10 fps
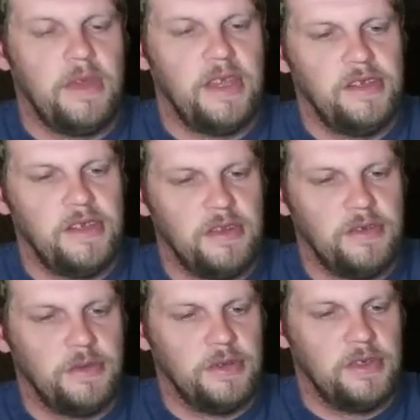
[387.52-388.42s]
jig of
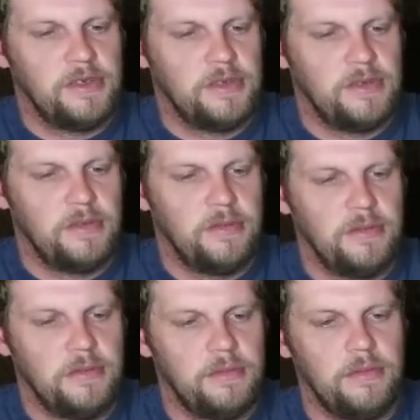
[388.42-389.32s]
choice.
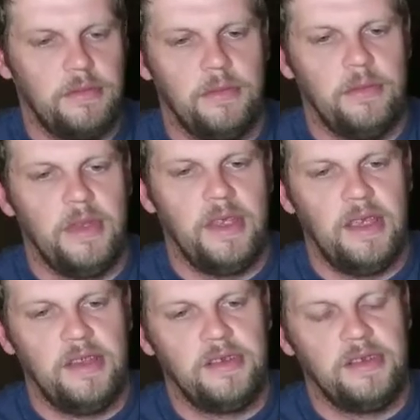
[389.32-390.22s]
But
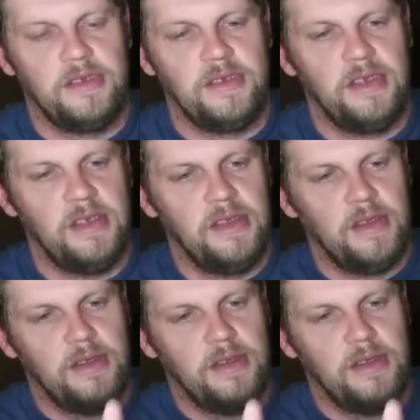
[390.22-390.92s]
as you can see,